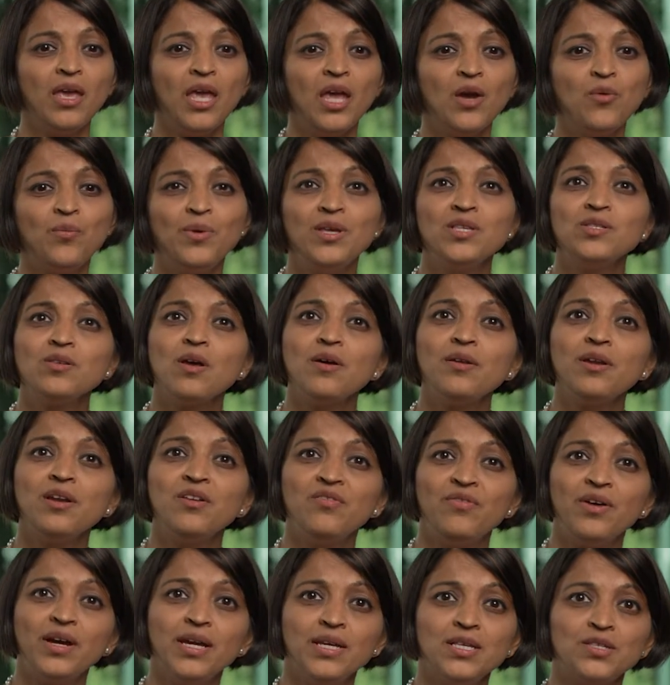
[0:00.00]
and we sought
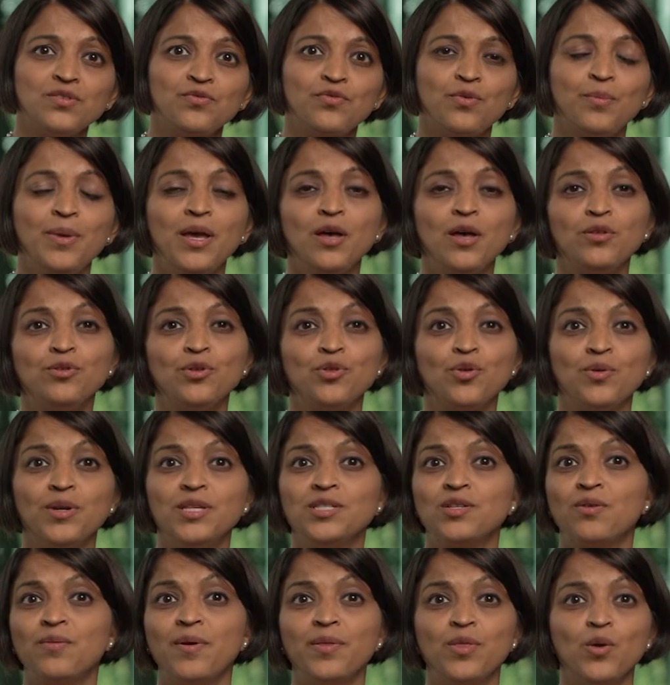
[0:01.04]
advice from health
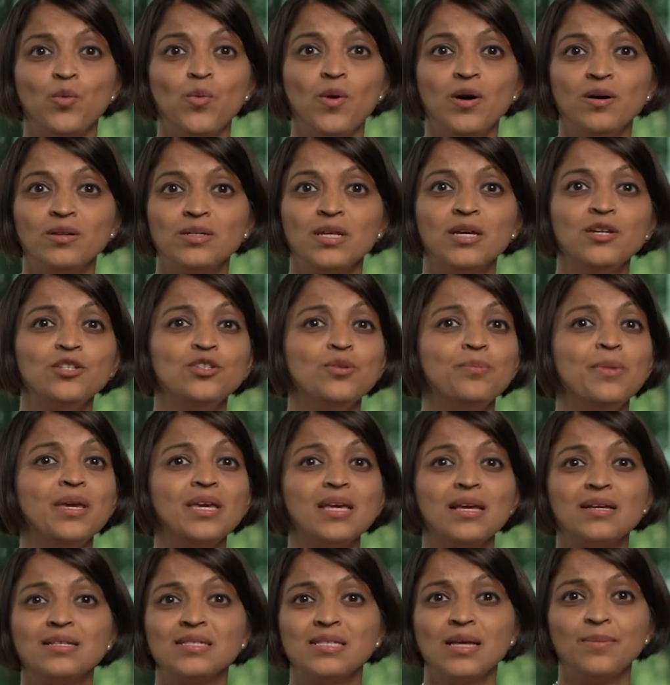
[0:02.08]
authorities around the world to make
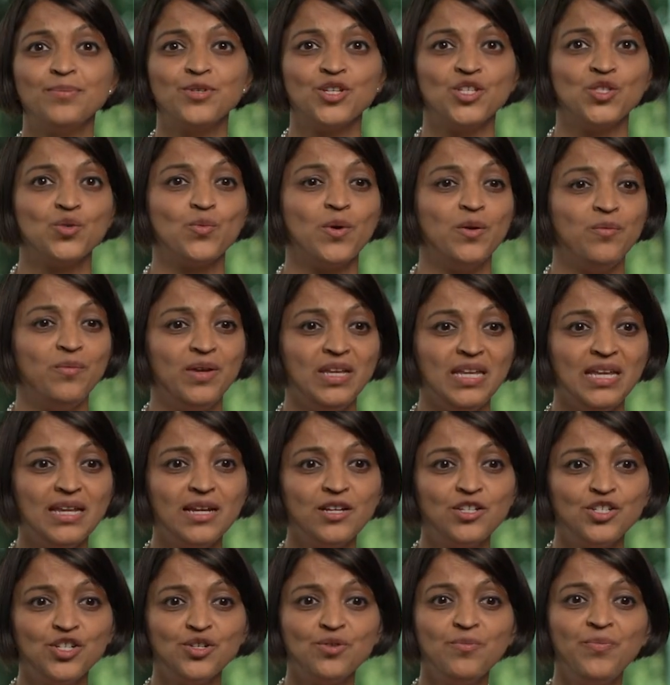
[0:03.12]
exceptions when we
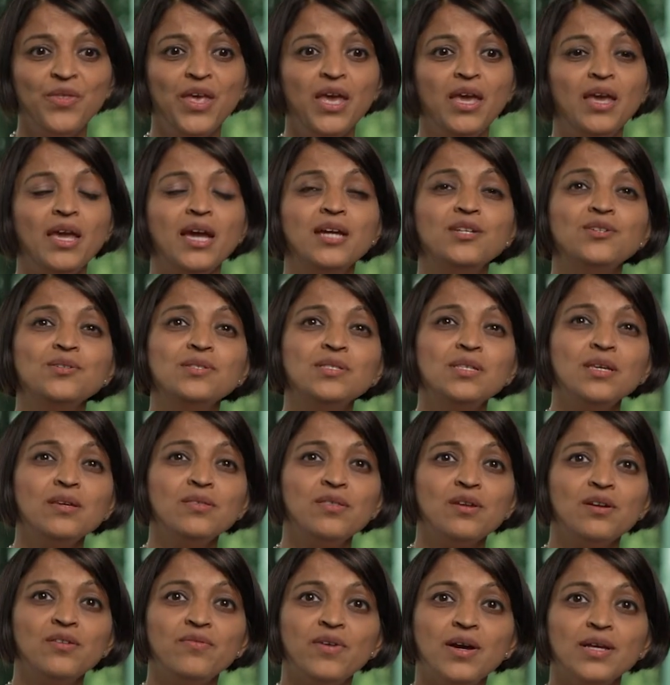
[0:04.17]
needed to and to seek
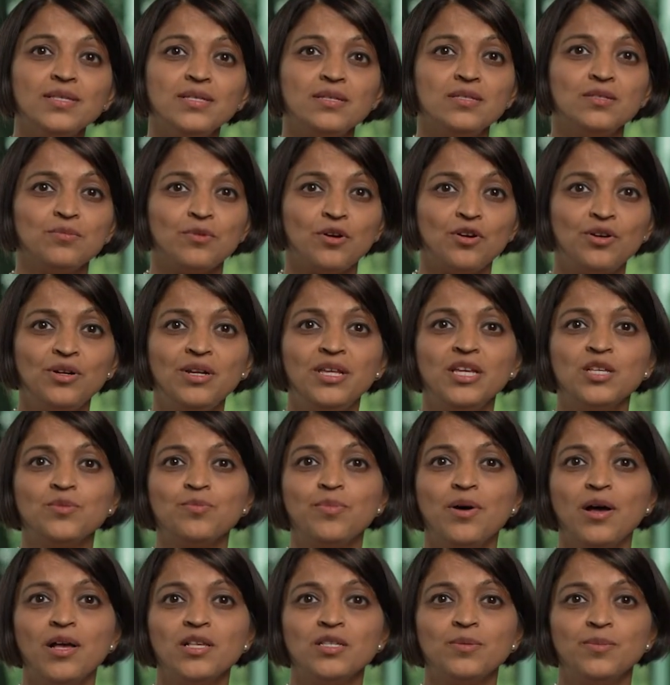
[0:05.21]
their advice as early as
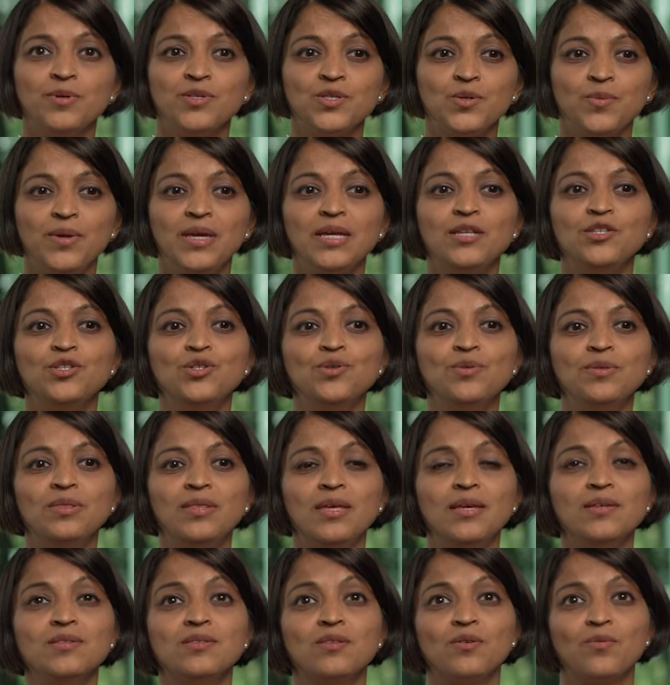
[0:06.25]
possible so we can do
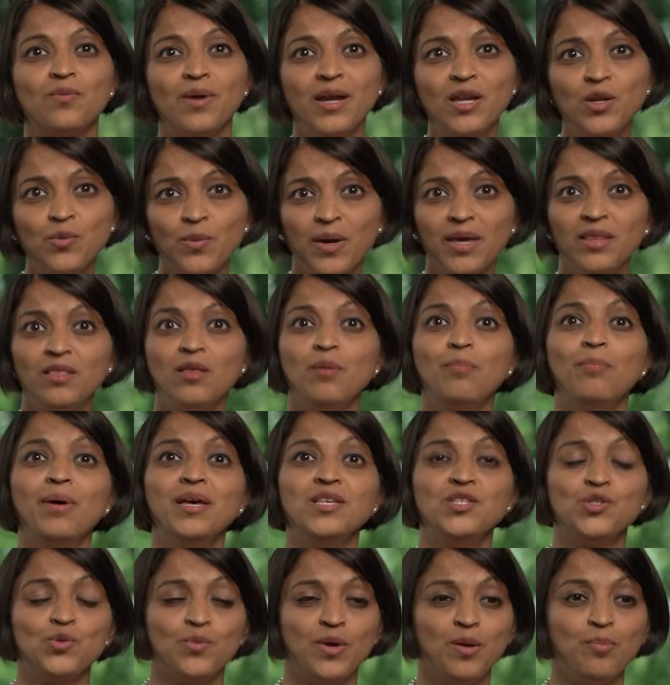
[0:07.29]
things the right way, the
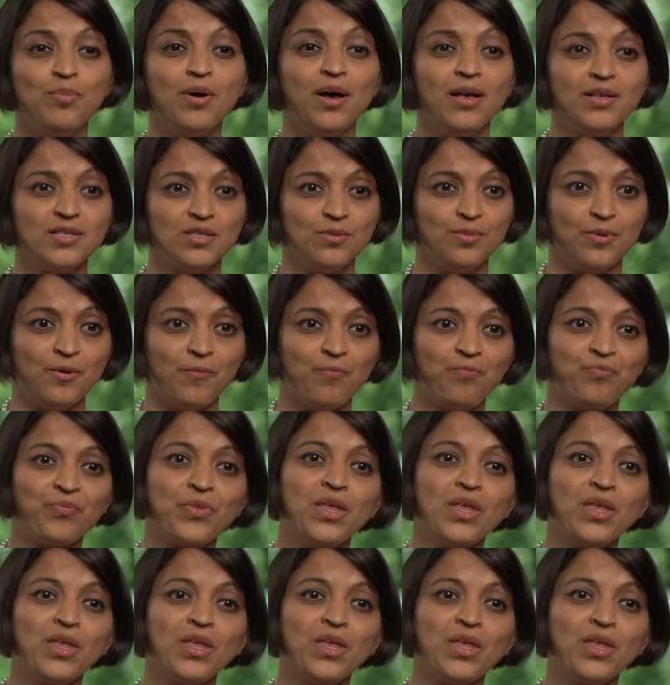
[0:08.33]
best way possible.